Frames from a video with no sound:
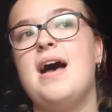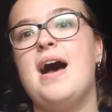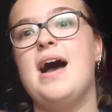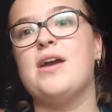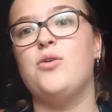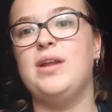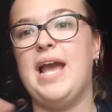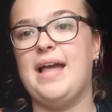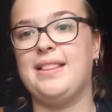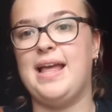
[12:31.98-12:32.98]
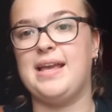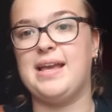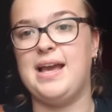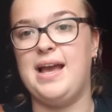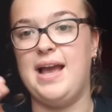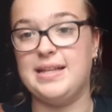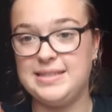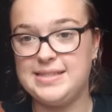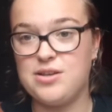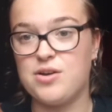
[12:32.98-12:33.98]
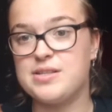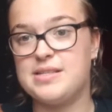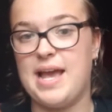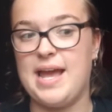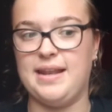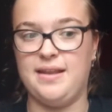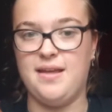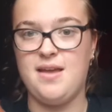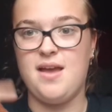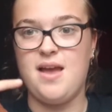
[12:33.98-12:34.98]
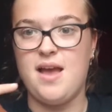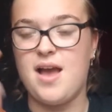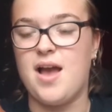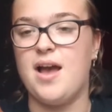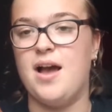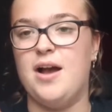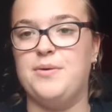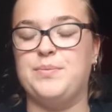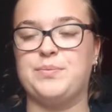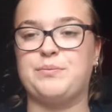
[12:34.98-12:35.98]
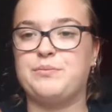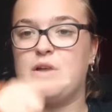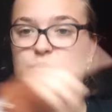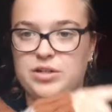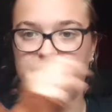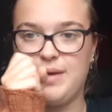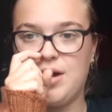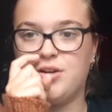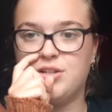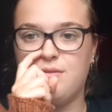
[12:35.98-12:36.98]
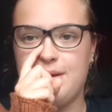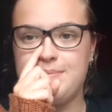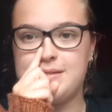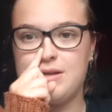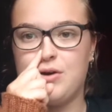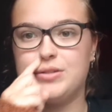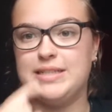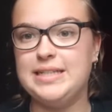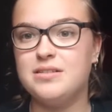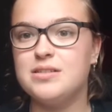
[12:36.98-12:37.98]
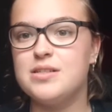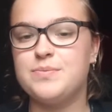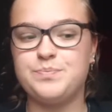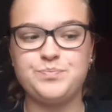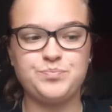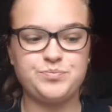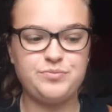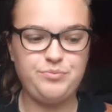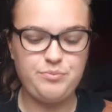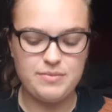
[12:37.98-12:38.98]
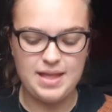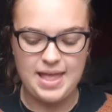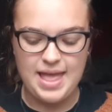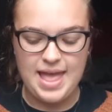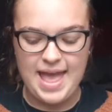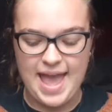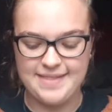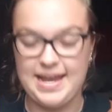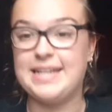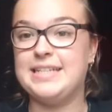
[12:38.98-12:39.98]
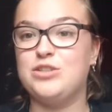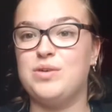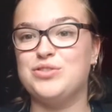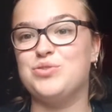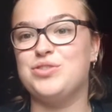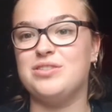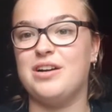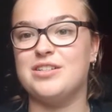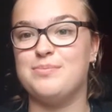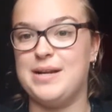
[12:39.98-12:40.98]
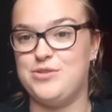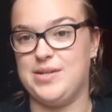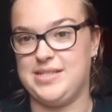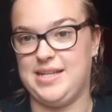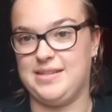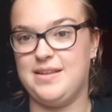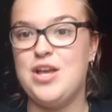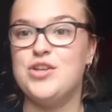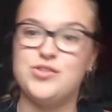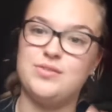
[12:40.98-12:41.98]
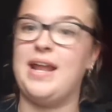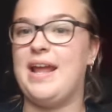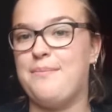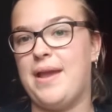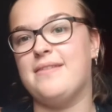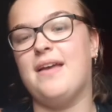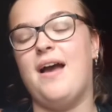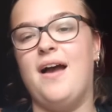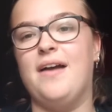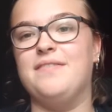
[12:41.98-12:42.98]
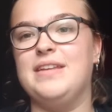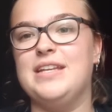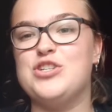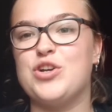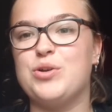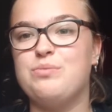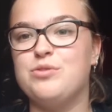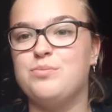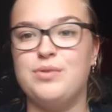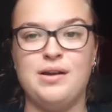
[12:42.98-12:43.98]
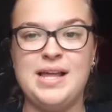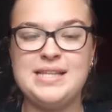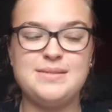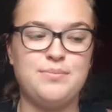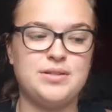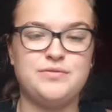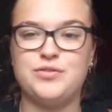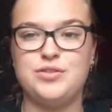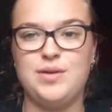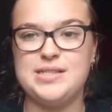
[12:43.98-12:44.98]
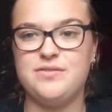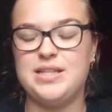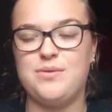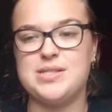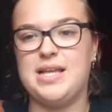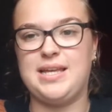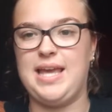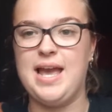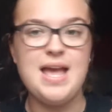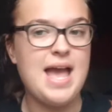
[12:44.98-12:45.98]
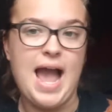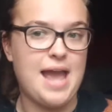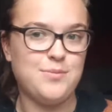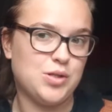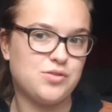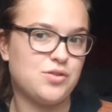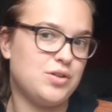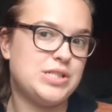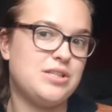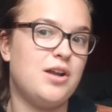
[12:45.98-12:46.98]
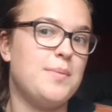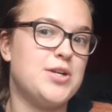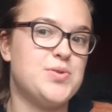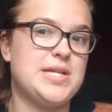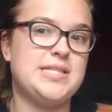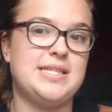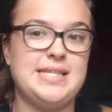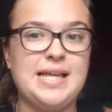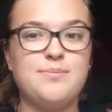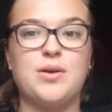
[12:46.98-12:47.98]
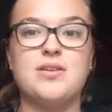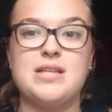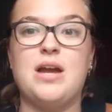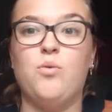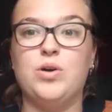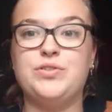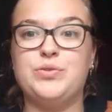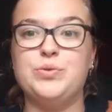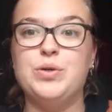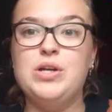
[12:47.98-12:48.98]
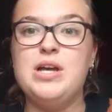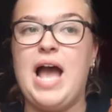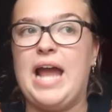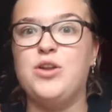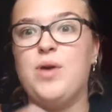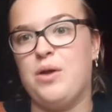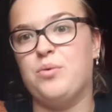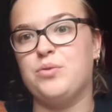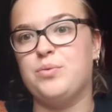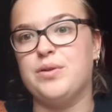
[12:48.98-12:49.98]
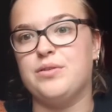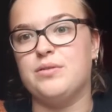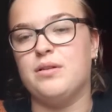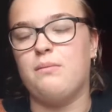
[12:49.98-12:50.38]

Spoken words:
I only had like these socks and one of my other rips on the needles. And I didn't want to start my dress yet. So then I made the Sugar Boo bralette, but for the rest of it I was like, yeah, I'm not gonna start my dress yet because I wanted to, I knew I will